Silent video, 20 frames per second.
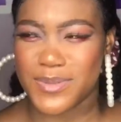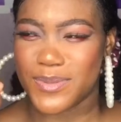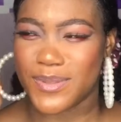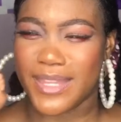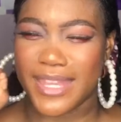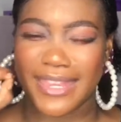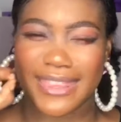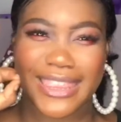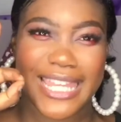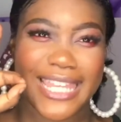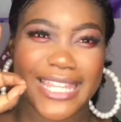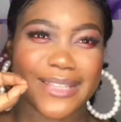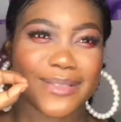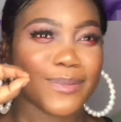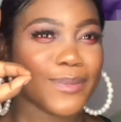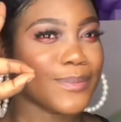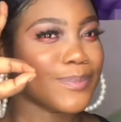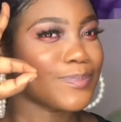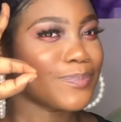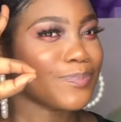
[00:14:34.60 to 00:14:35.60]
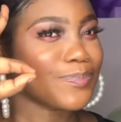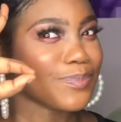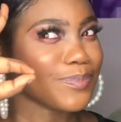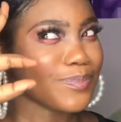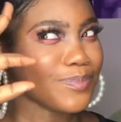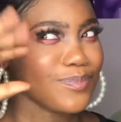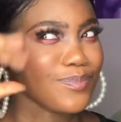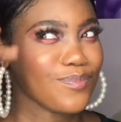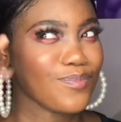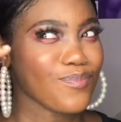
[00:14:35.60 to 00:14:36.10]
that thing.
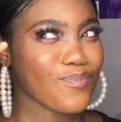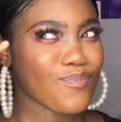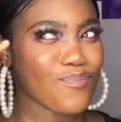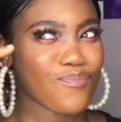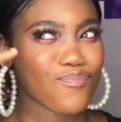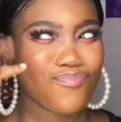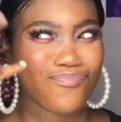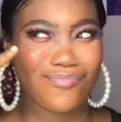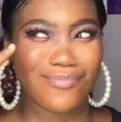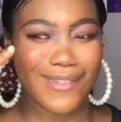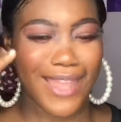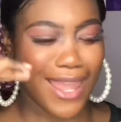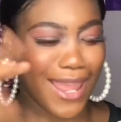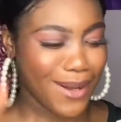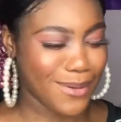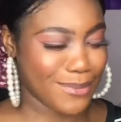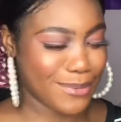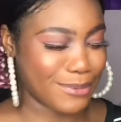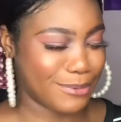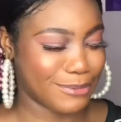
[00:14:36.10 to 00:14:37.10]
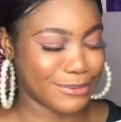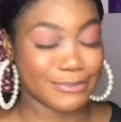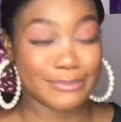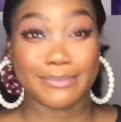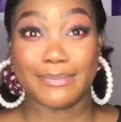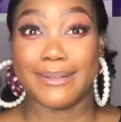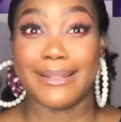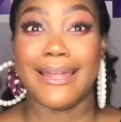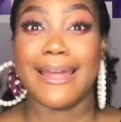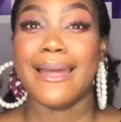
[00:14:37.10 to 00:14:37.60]
I don't know.
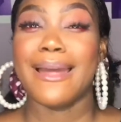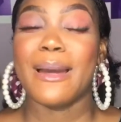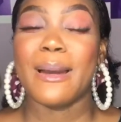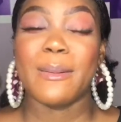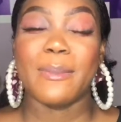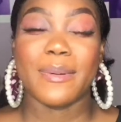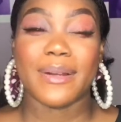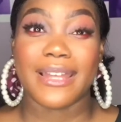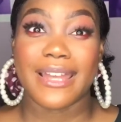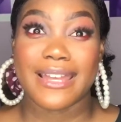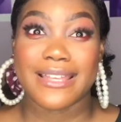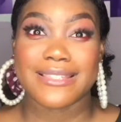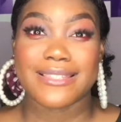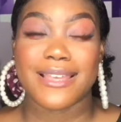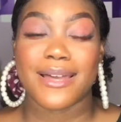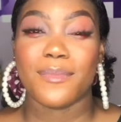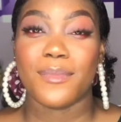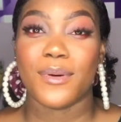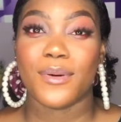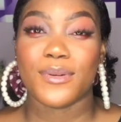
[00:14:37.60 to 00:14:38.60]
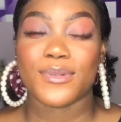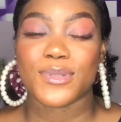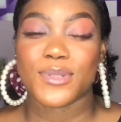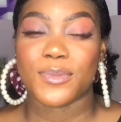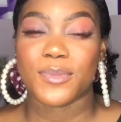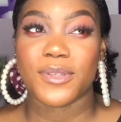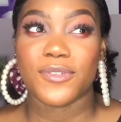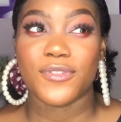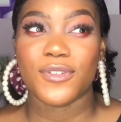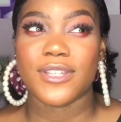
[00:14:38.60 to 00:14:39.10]
But guys, I'm awesome.
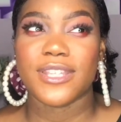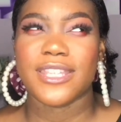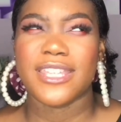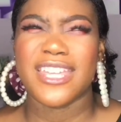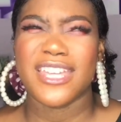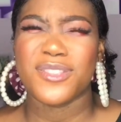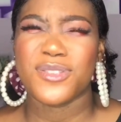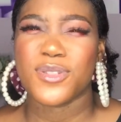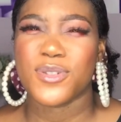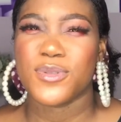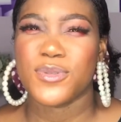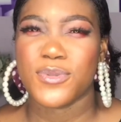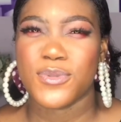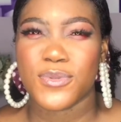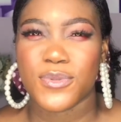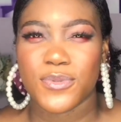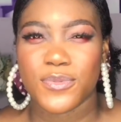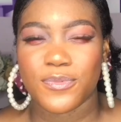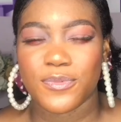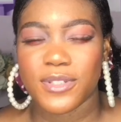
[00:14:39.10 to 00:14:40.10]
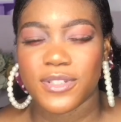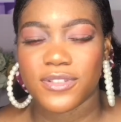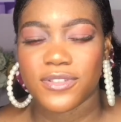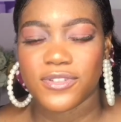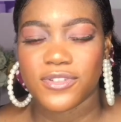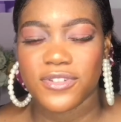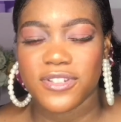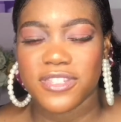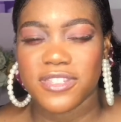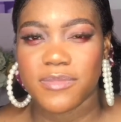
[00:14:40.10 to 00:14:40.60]
If you get to know me,
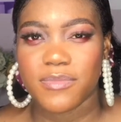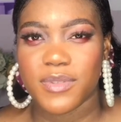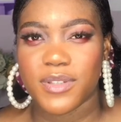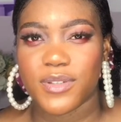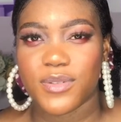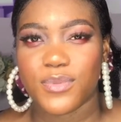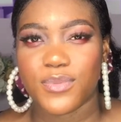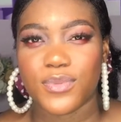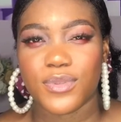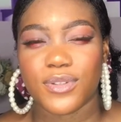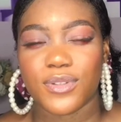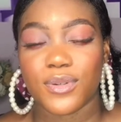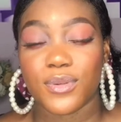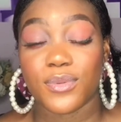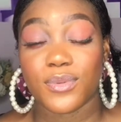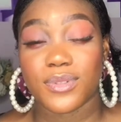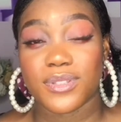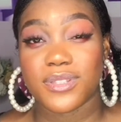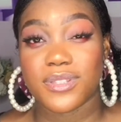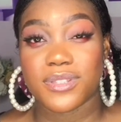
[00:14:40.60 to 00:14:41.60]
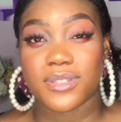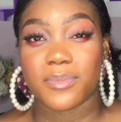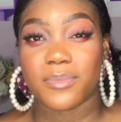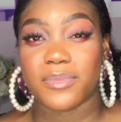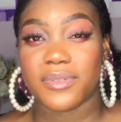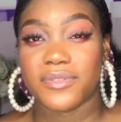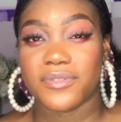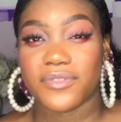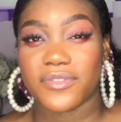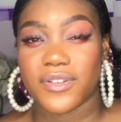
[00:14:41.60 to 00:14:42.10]
trust me, you would not want to stop being
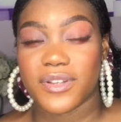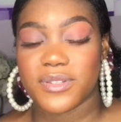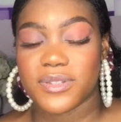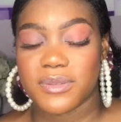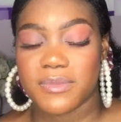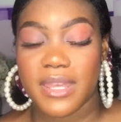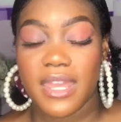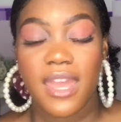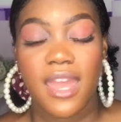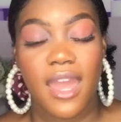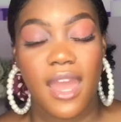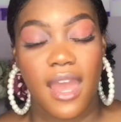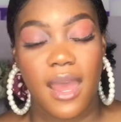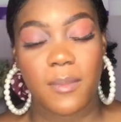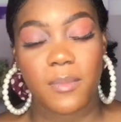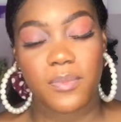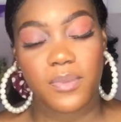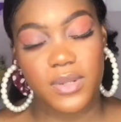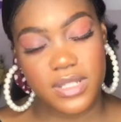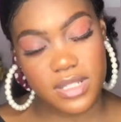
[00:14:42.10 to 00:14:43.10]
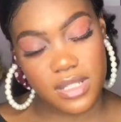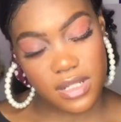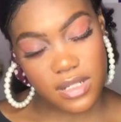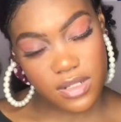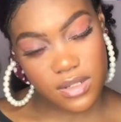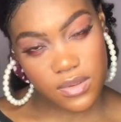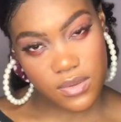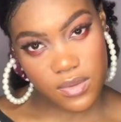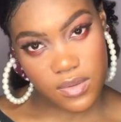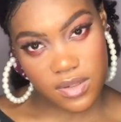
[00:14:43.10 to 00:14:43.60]
friends with me. I'm pretty
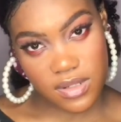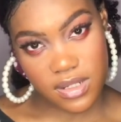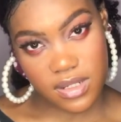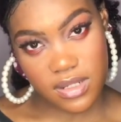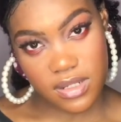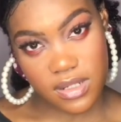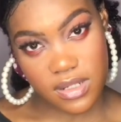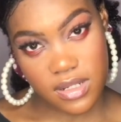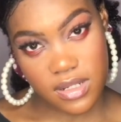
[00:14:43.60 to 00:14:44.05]
annoying.